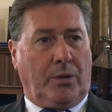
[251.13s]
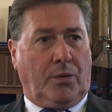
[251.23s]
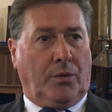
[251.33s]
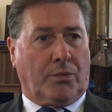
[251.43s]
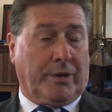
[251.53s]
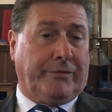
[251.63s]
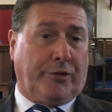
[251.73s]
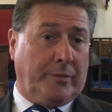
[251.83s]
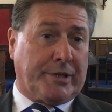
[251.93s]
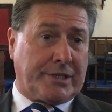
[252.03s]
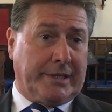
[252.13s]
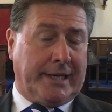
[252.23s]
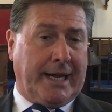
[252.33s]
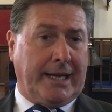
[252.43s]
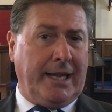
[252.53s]
or refurbished
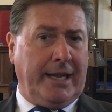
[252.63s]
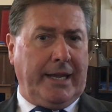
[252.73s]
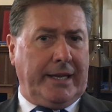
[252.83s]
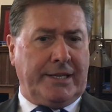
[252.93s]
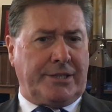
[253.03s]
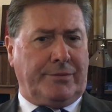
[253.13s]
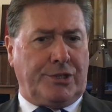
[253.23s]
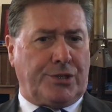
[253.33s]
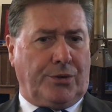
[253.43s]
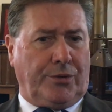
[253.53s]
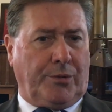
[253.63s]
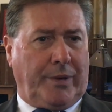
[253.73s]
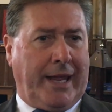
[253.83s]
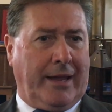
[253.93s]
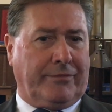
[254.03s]
today, is to ensure that
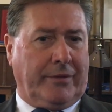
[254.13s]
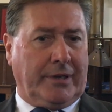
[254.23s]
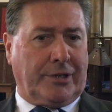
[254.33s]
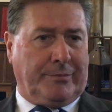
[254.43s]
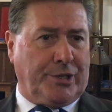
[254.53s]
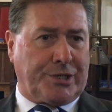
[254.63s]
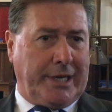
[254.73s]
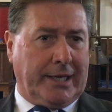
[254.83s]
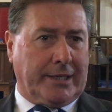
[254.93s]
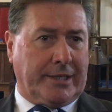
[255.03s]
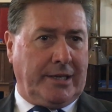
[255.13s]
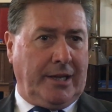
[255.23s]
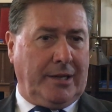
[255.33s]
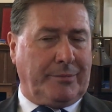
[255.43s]
we have commerciality,